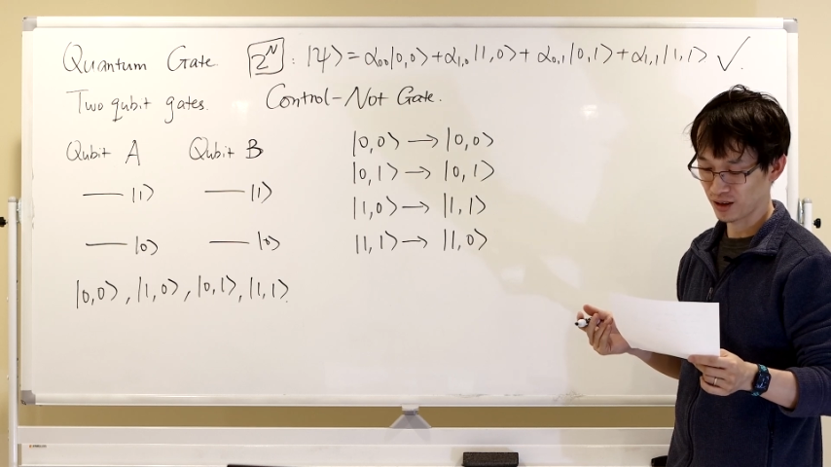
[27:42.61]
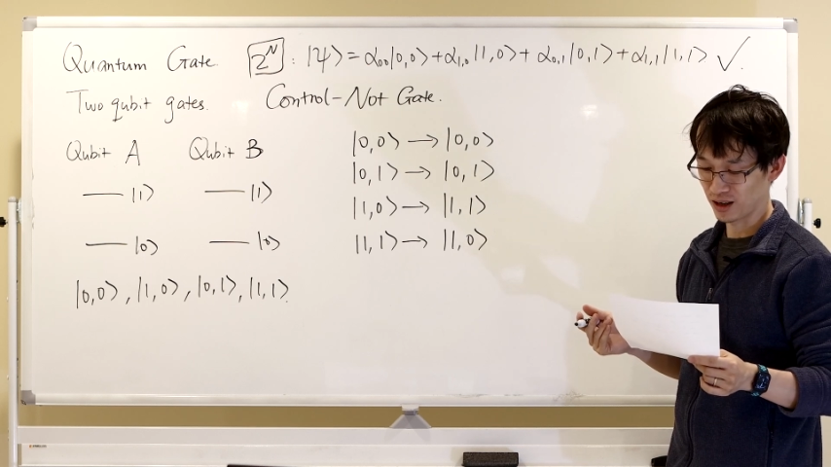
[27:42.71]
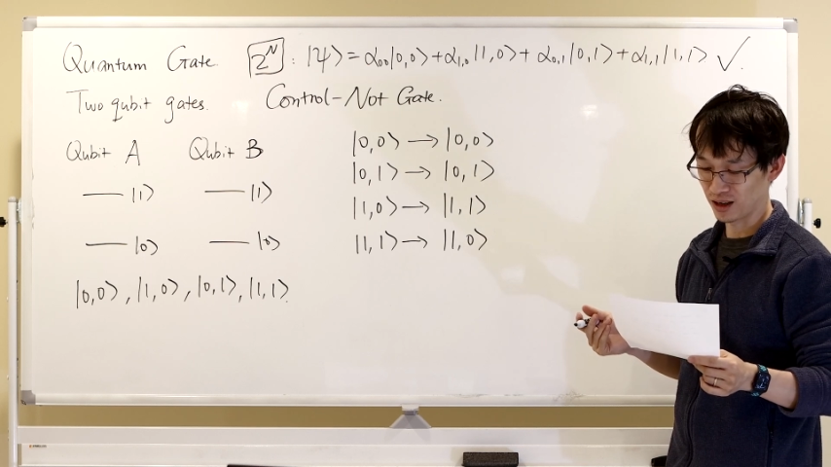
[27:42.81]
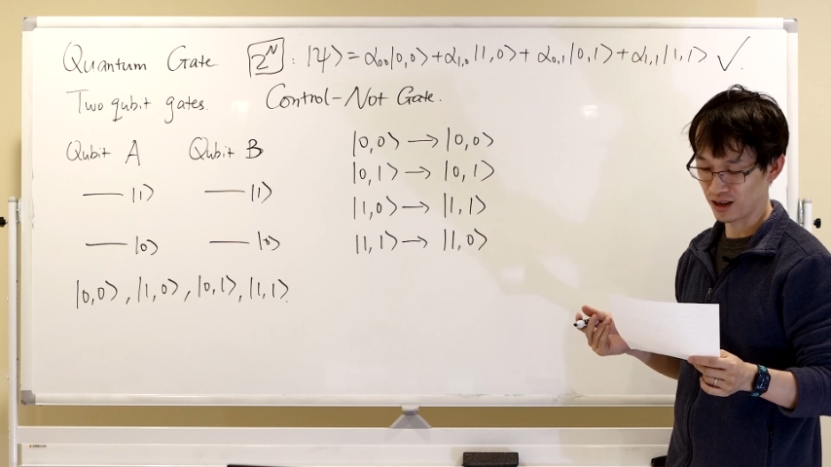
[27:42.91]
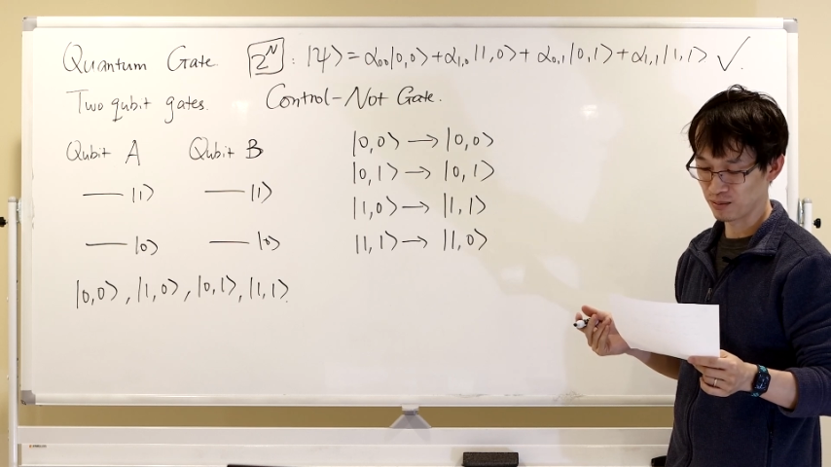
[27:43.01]

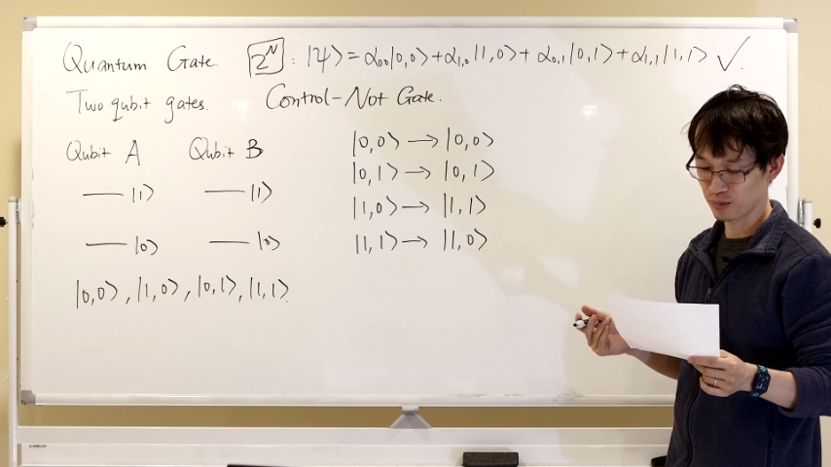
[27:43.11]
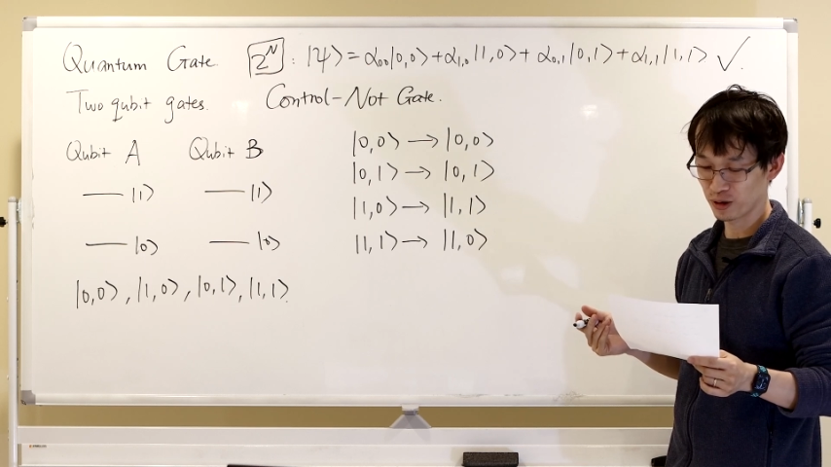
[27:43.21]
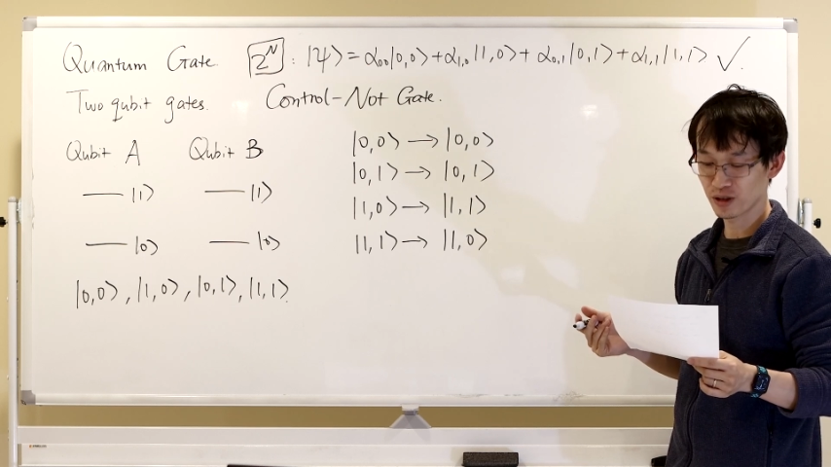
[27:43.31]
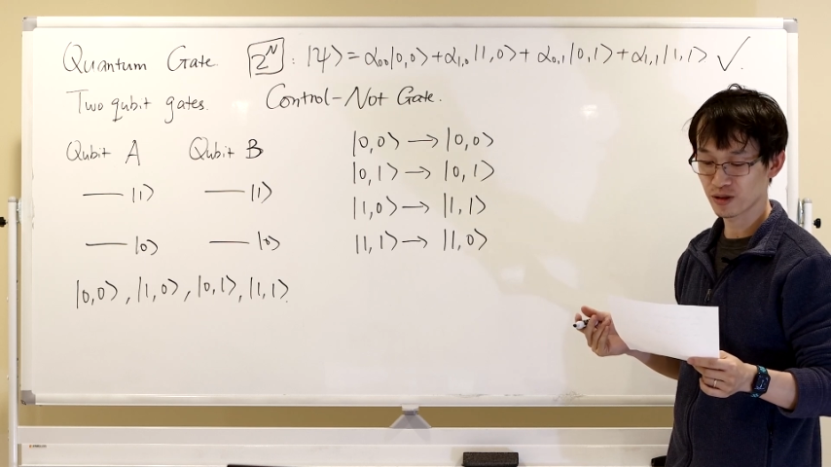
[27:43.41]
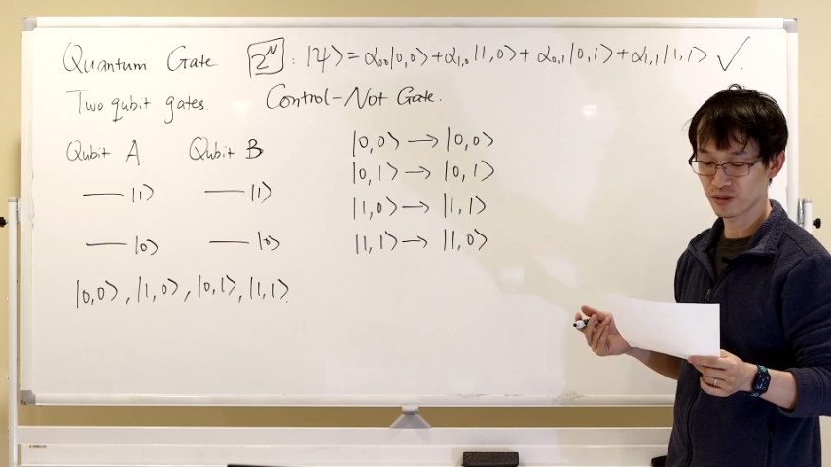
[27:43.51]
I'm
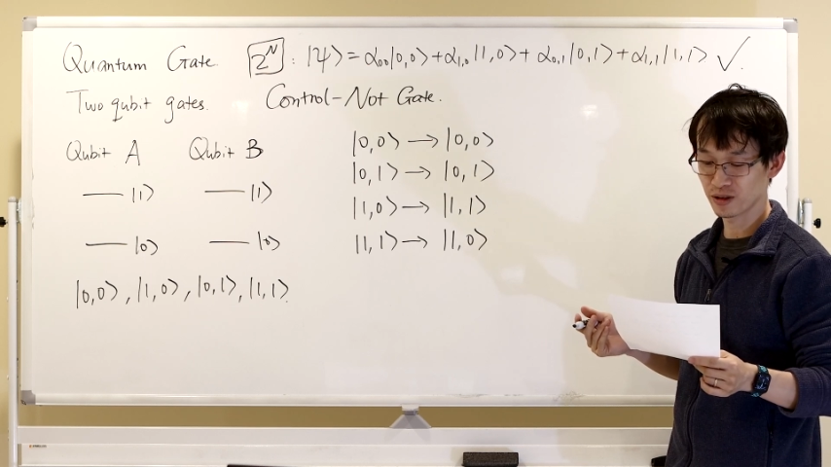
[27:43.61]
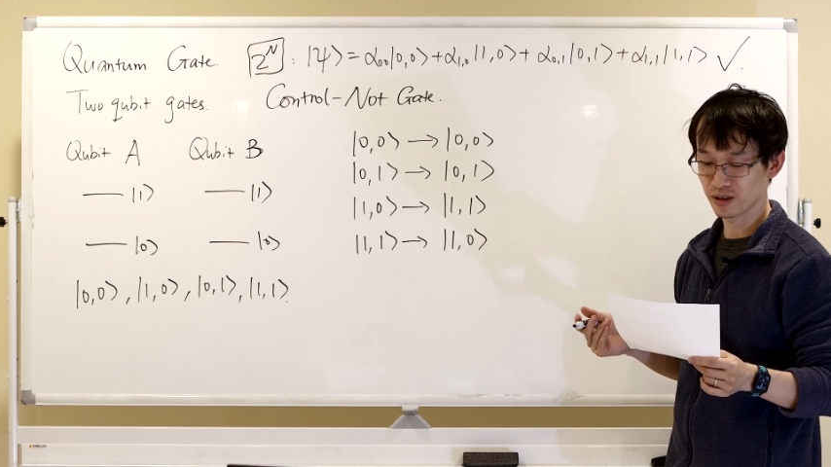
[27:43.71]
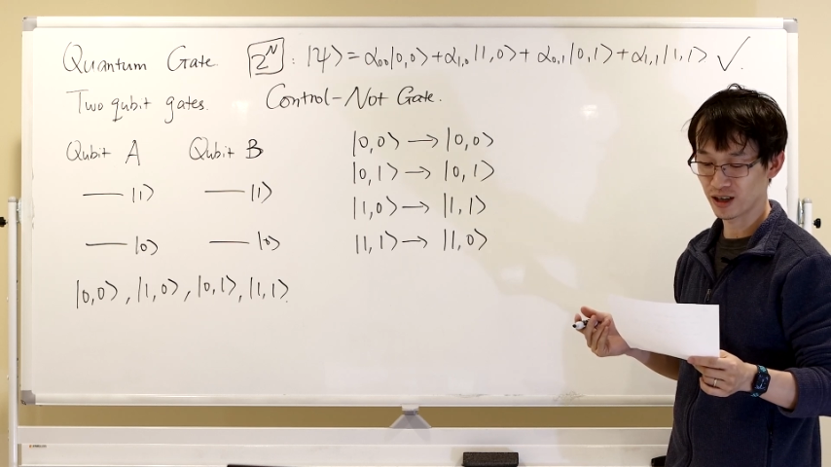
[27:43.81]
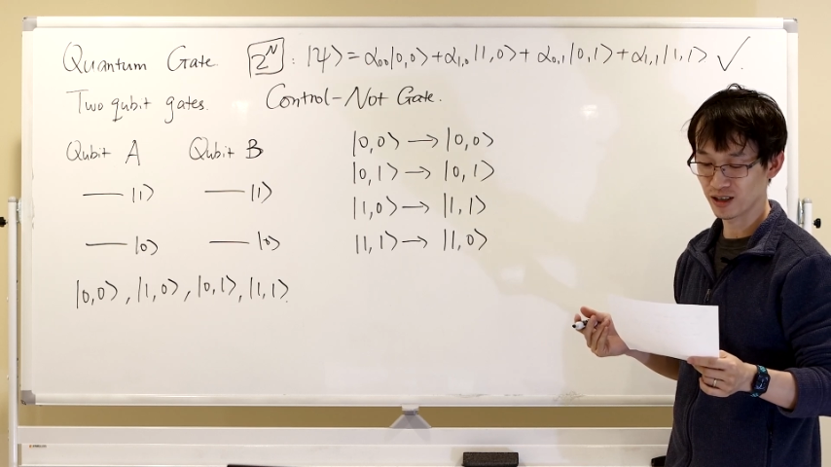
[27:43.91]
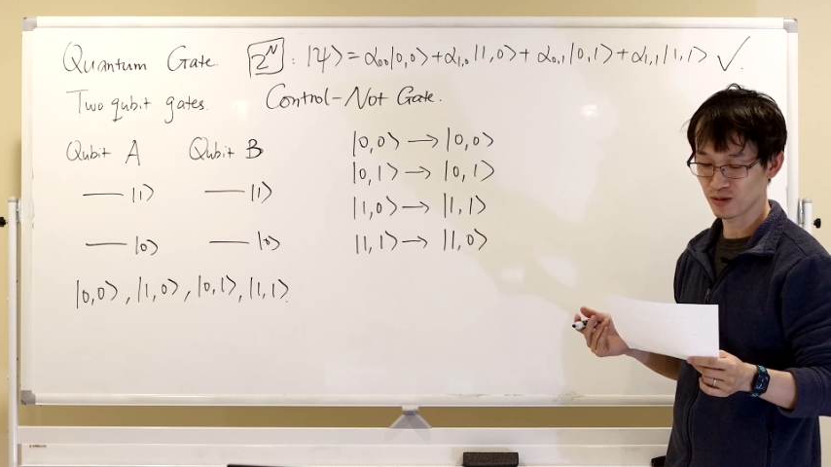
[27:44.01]
pretty sure you
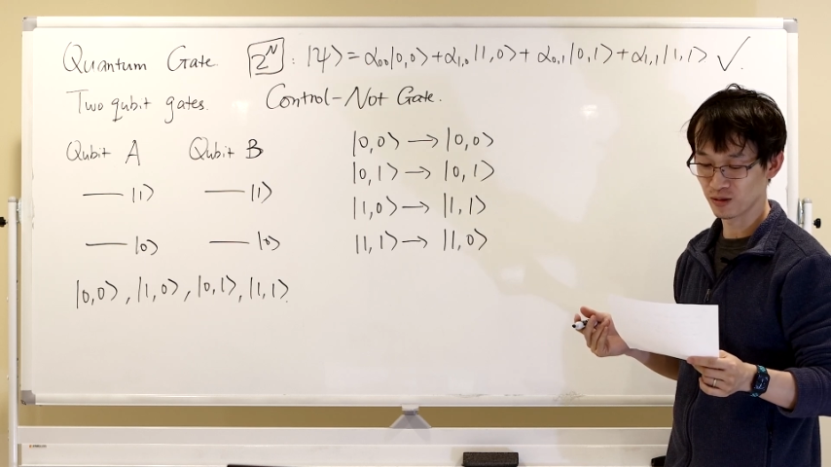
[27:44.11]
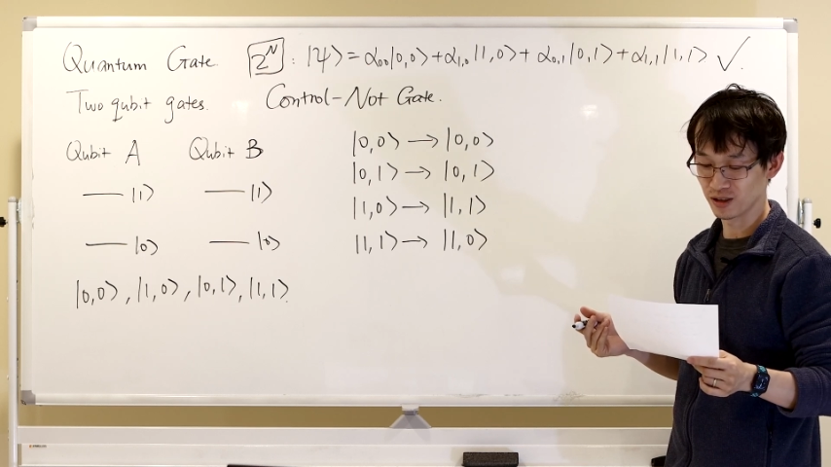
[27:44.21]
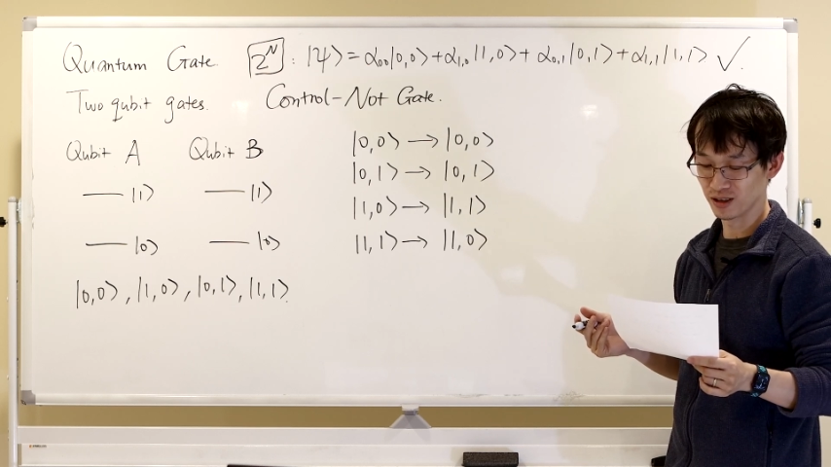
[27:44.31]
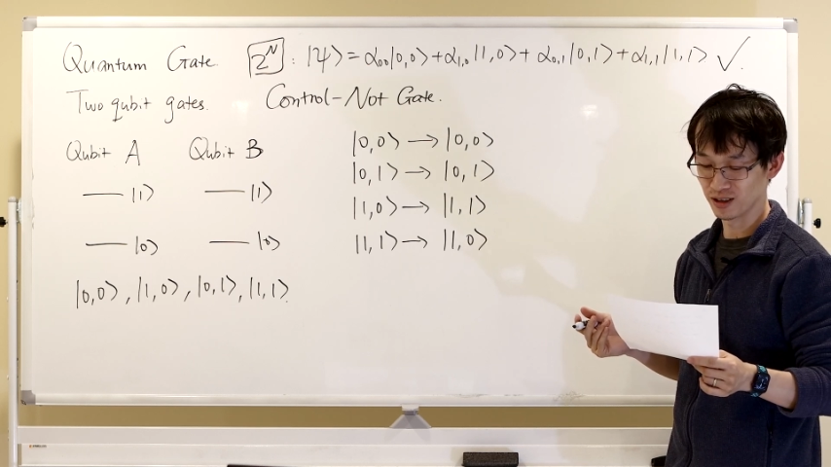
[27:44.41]
guys would